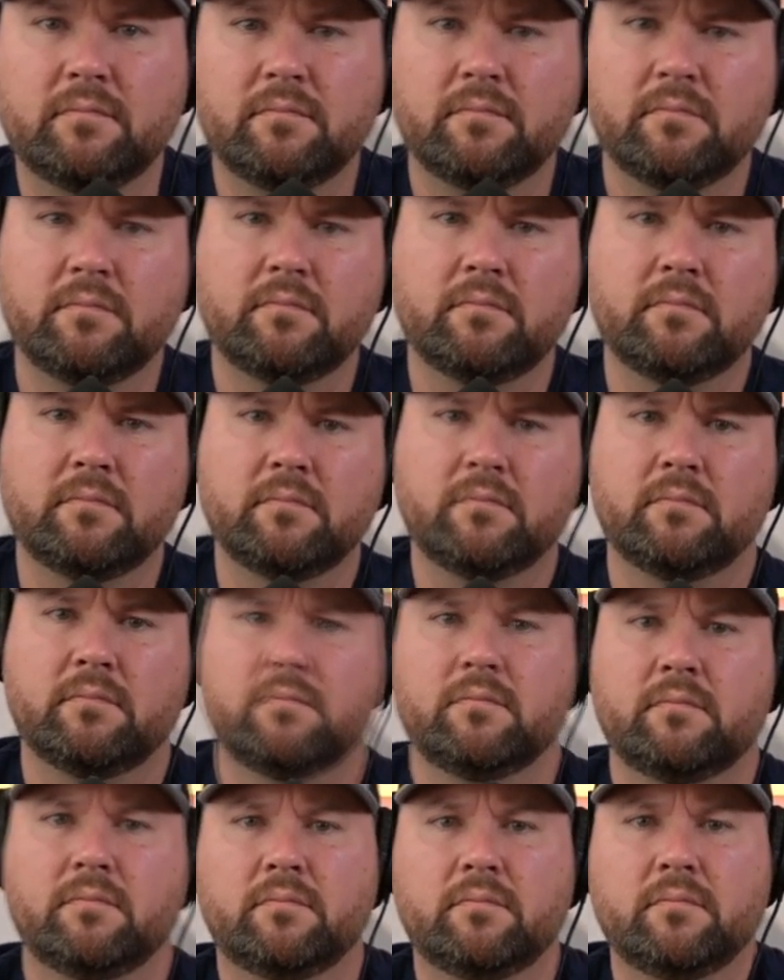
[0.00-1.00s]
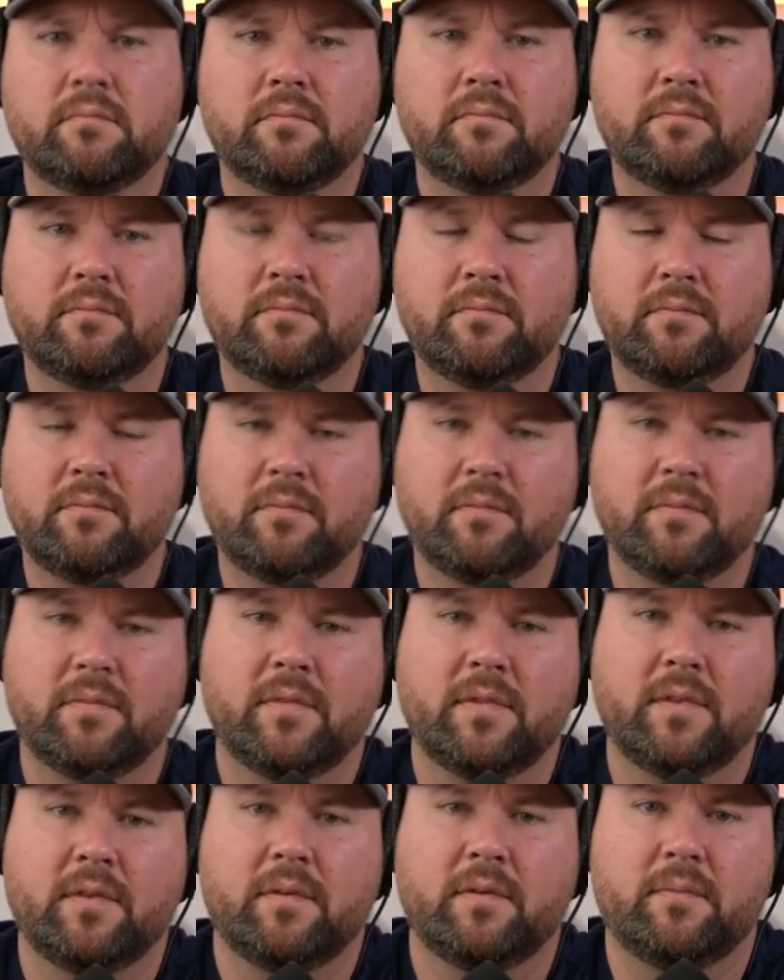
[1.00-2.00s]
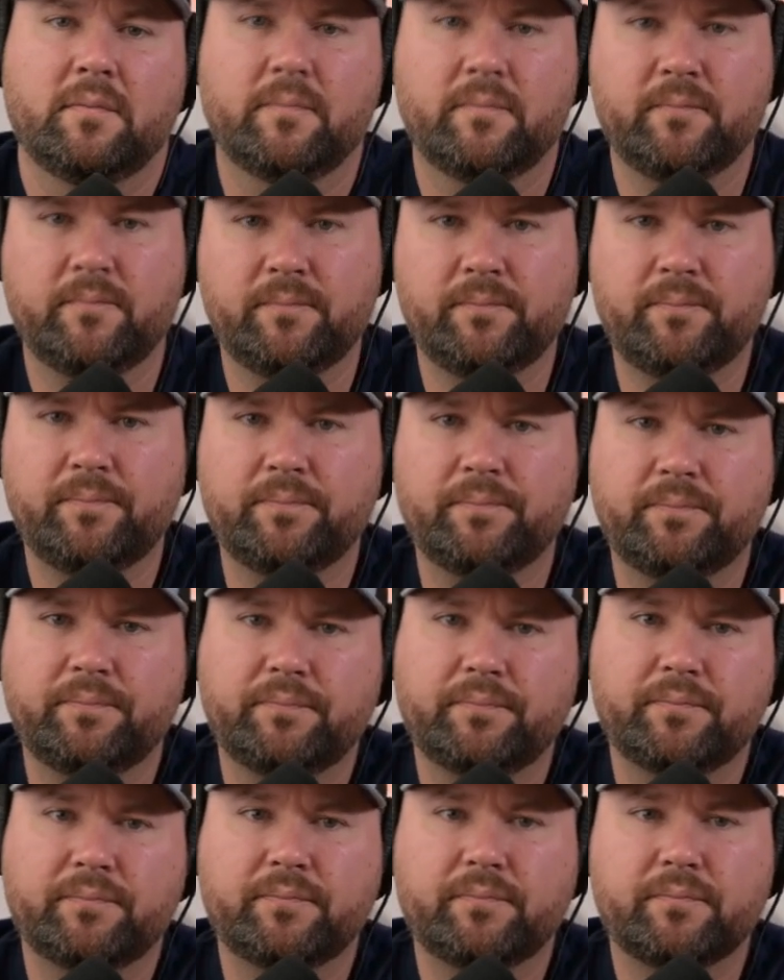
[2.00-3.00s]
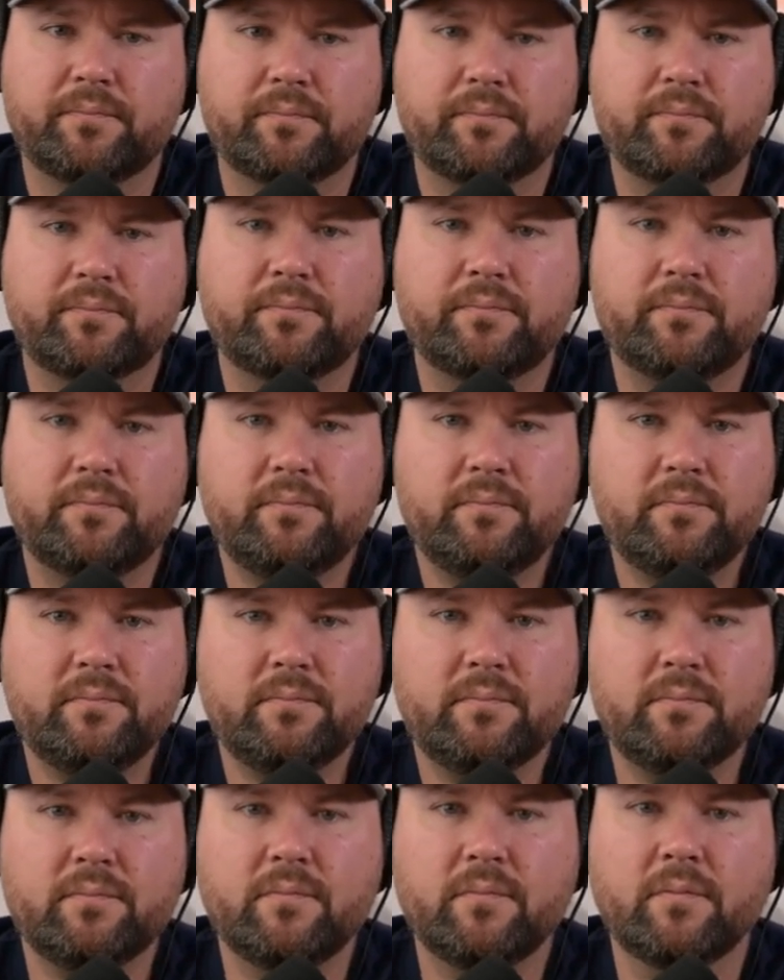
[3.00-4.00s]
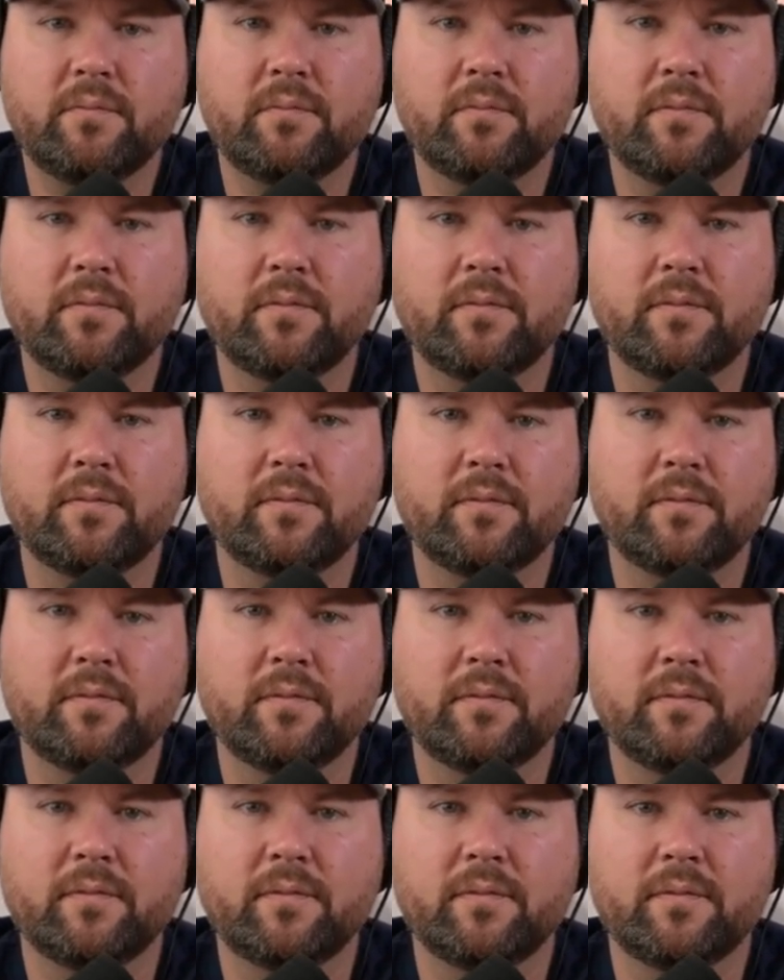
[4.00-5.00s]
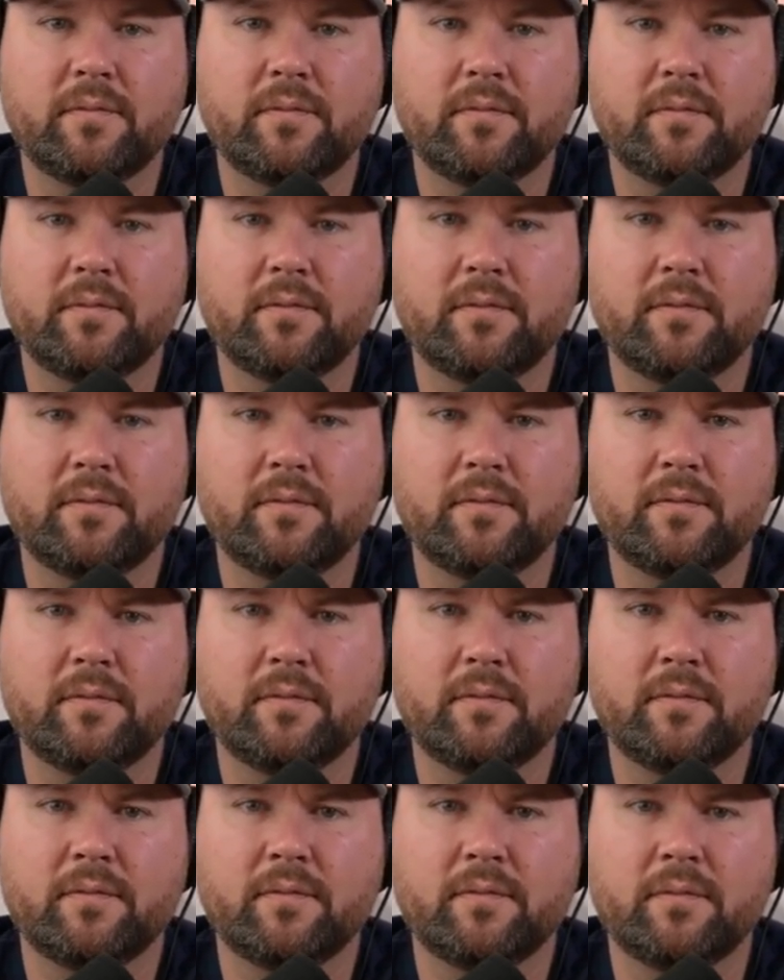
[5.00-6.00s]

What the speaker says: The person shown says nothing.